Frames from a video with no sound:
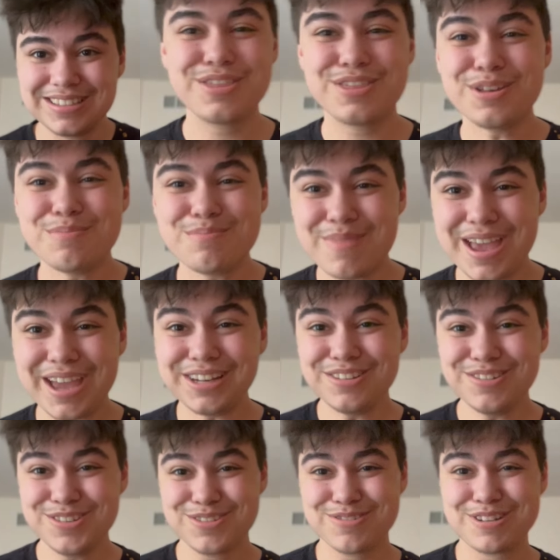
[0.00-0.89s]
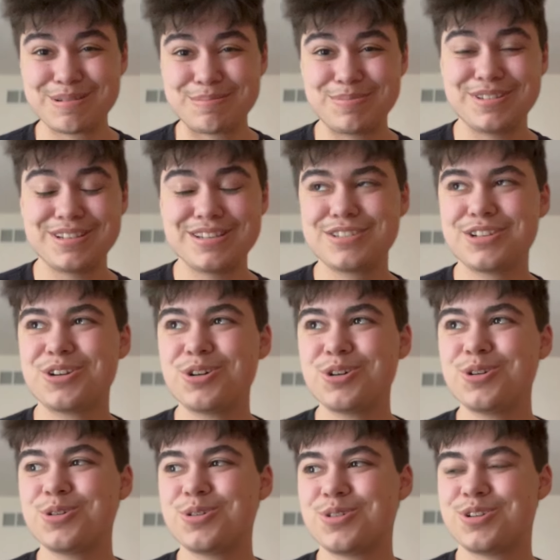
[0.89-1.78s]
The manuscript is
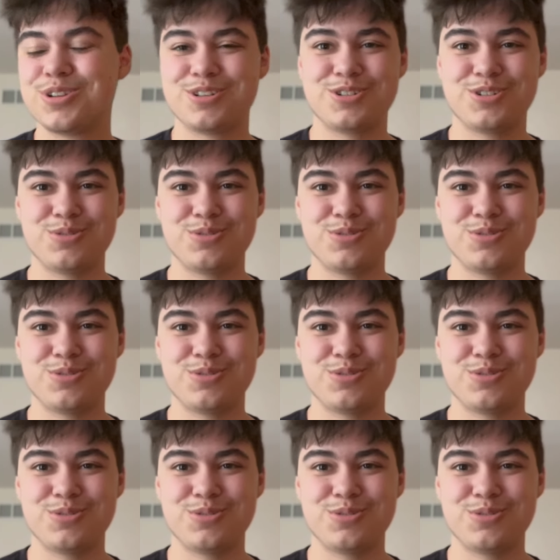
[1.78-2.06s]
her